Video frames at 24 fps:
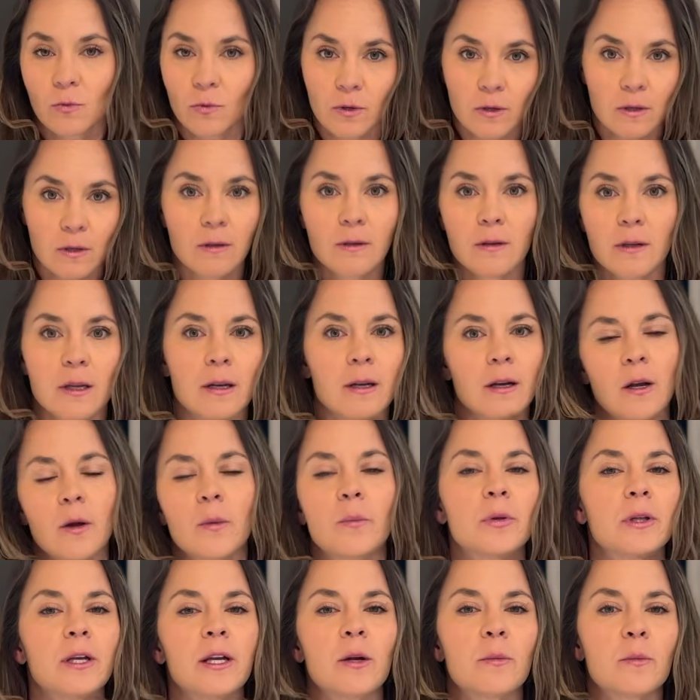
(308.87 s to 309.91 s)
when in a
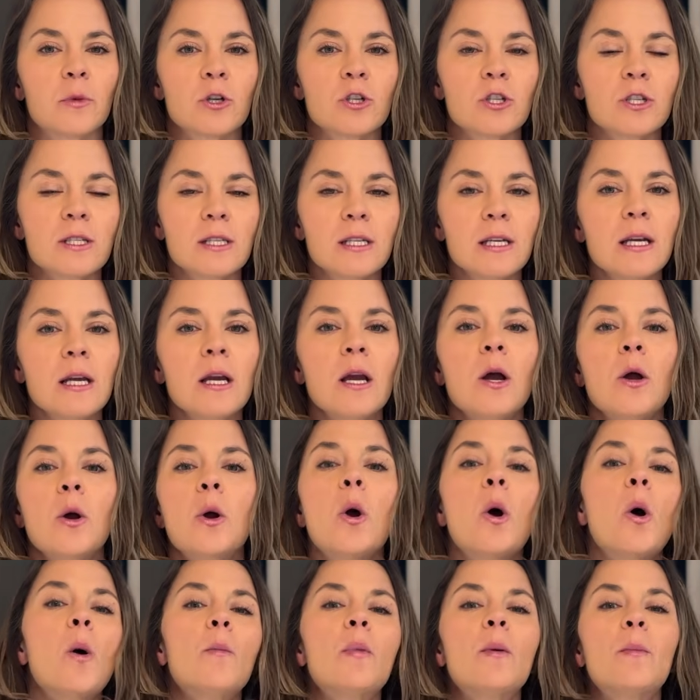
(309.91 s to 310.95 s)
complete emergency.
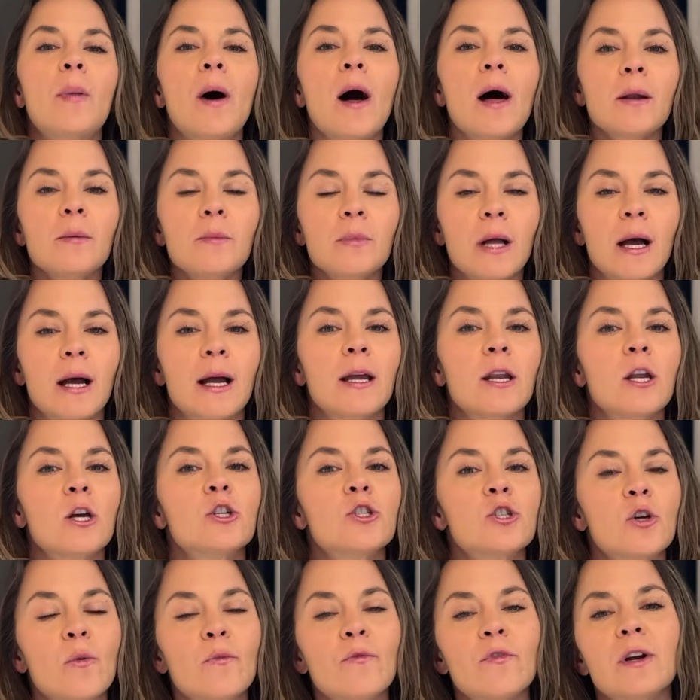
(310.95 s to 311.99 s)
But bottom line,
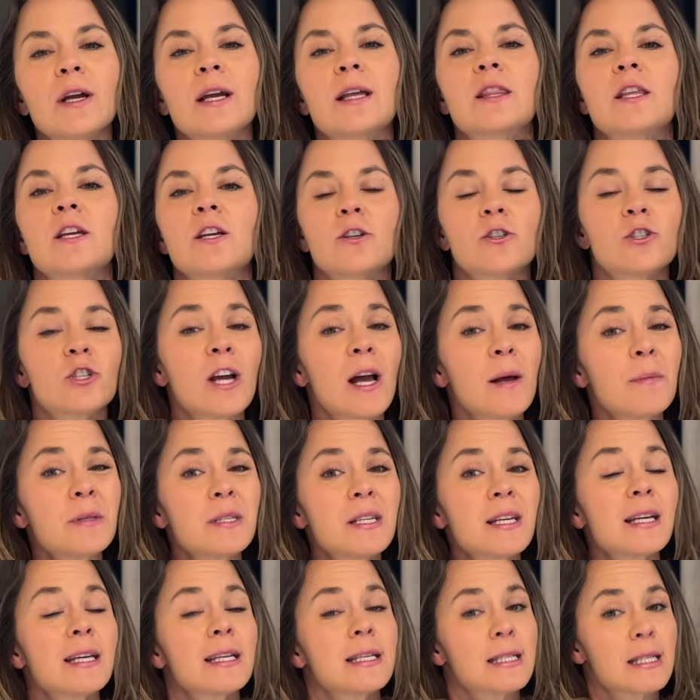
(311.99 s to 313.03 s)
don't forget that your
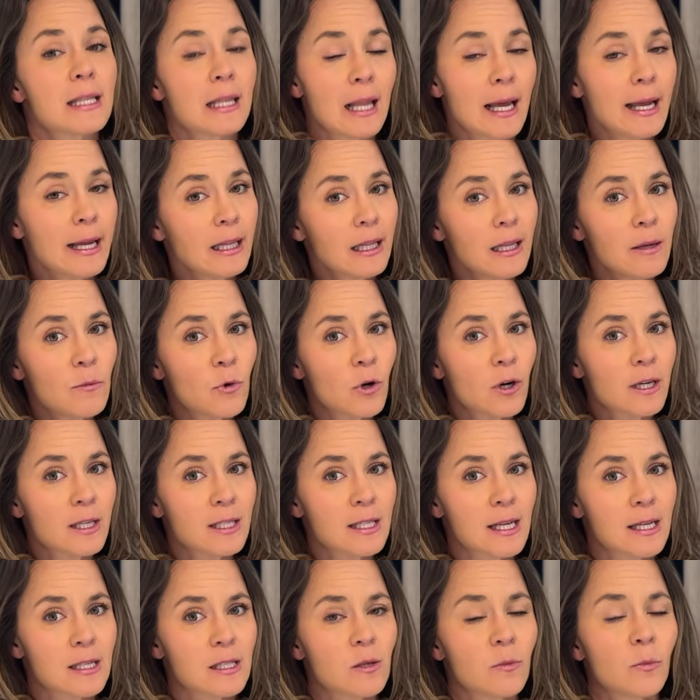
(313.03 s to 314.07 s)
chapstick is likely more
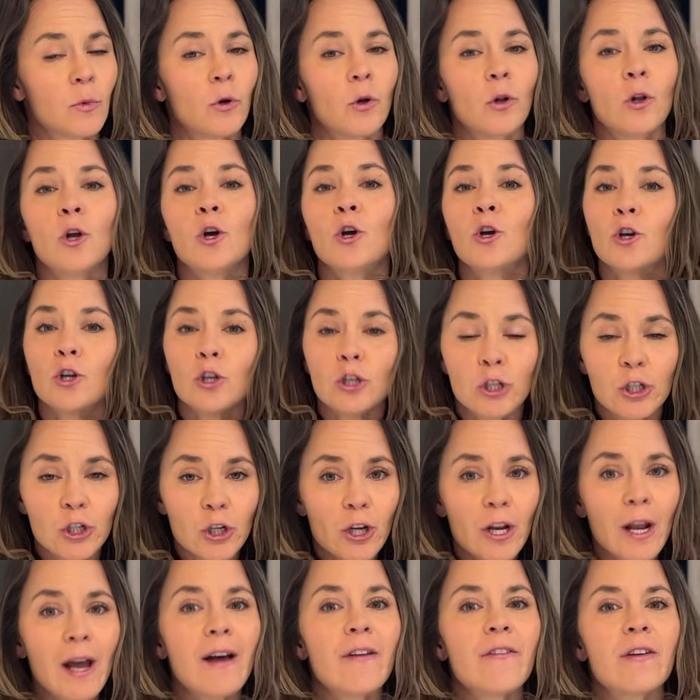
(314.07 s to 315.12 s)
accessible,
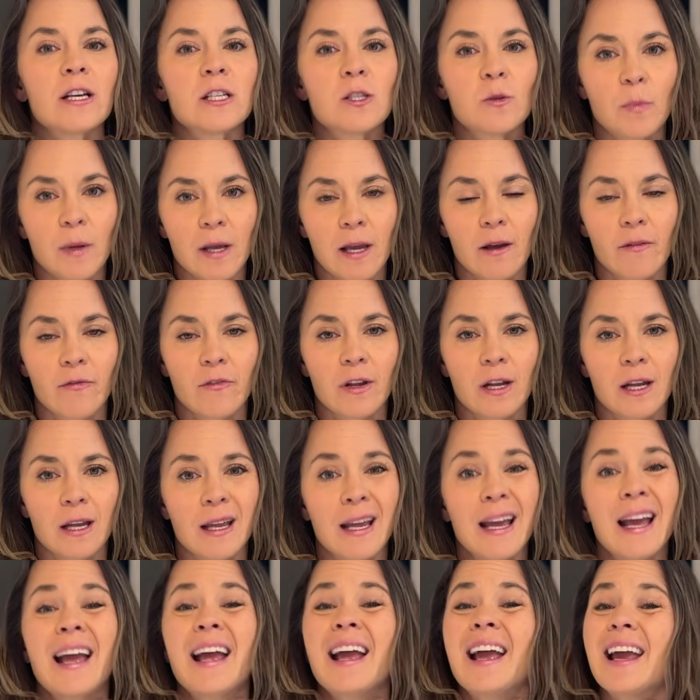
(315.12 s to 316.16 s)
should have SPF in it,
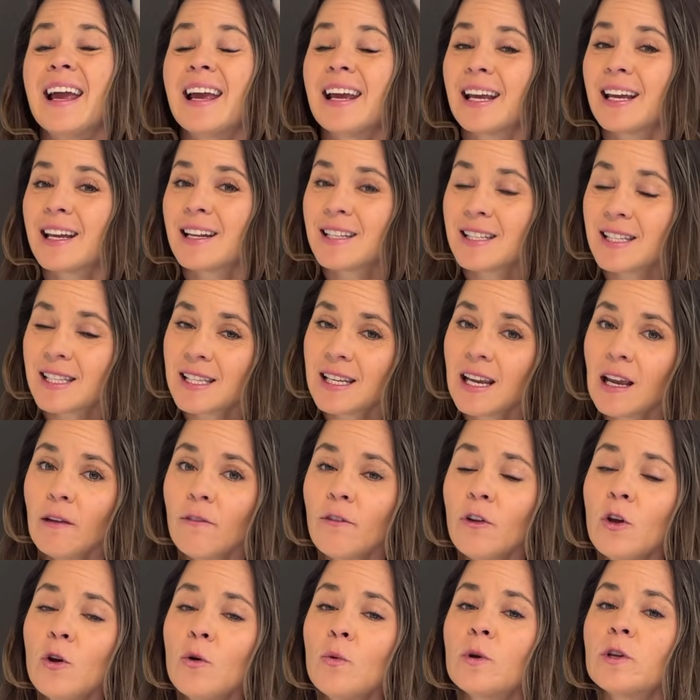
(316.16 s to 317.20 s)
and can save
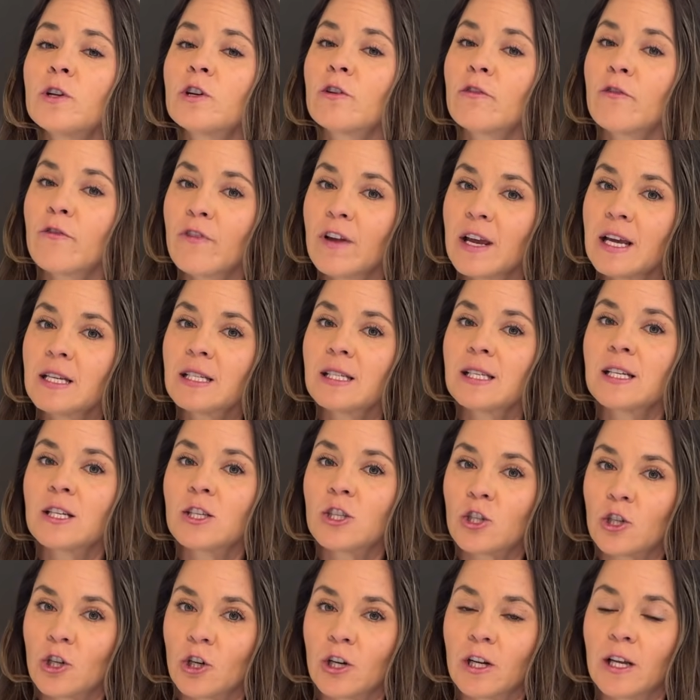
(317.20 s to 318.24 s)
you when your face is
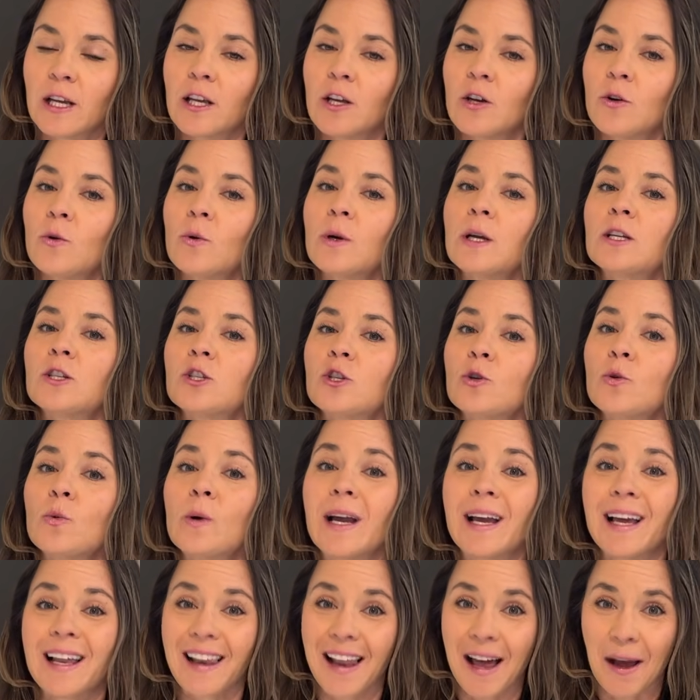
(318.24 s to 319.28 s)
turning you into
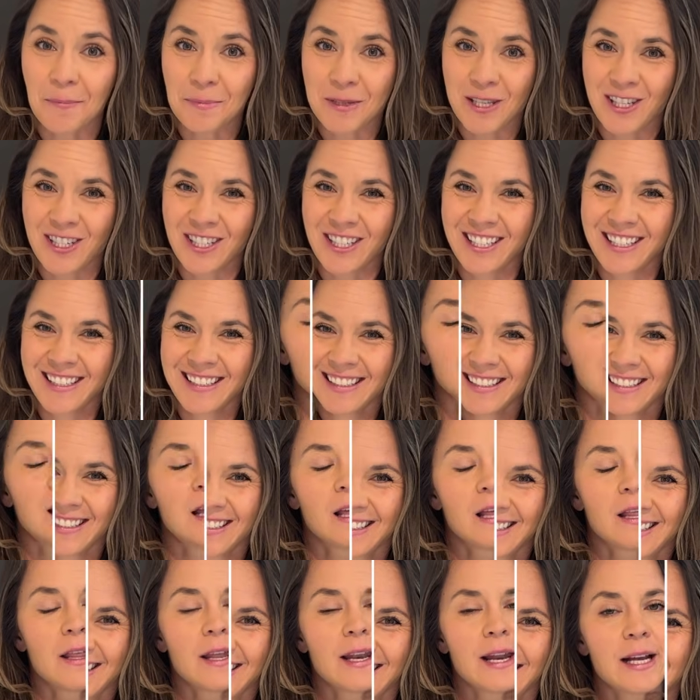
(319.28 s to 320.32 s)
a lobster.
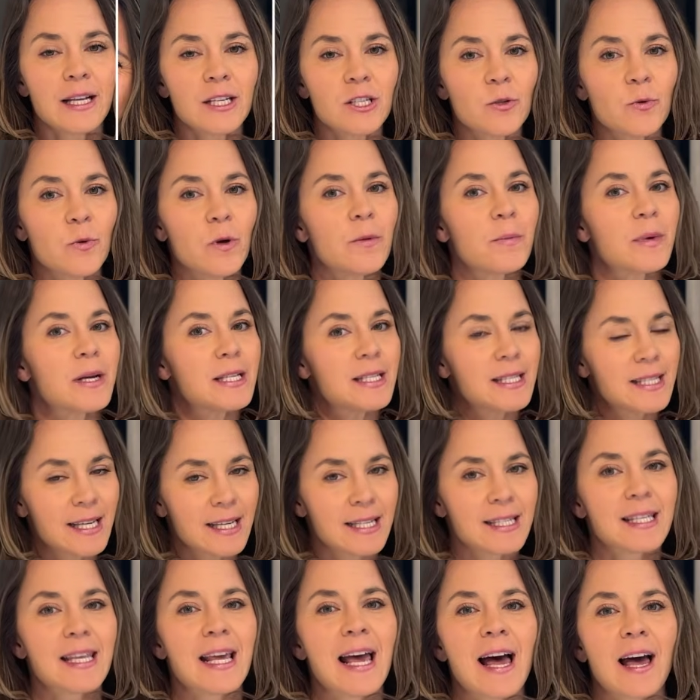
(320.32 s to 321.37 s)
The next one, my
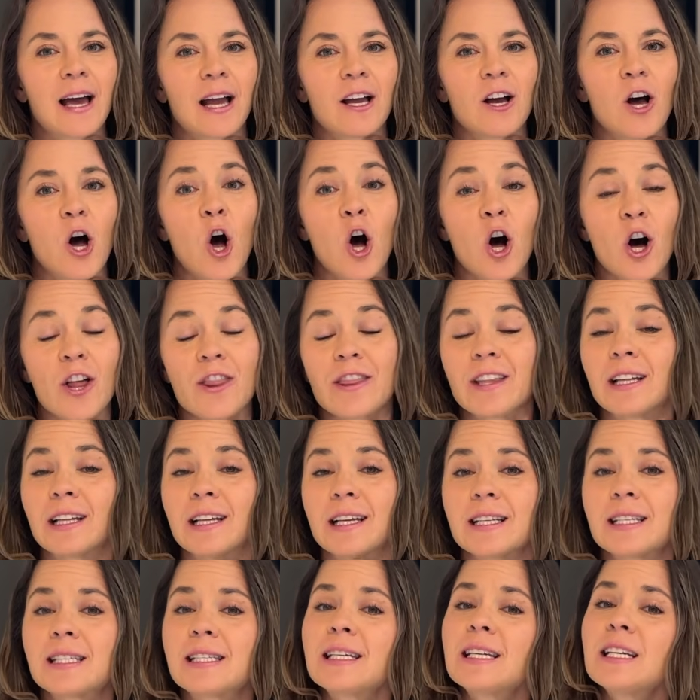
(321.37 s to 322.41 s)
sixth hack on the
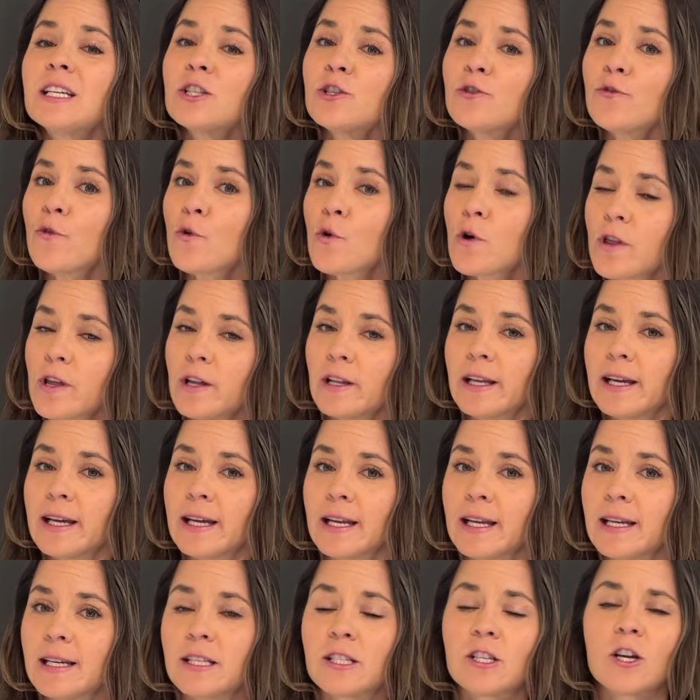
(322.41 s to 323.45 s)
list, is for the
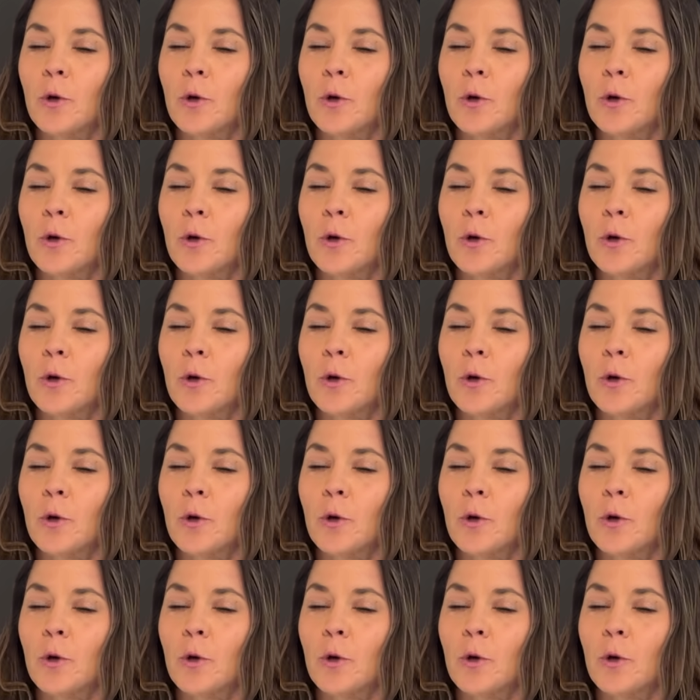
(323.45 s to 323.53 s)
ladies.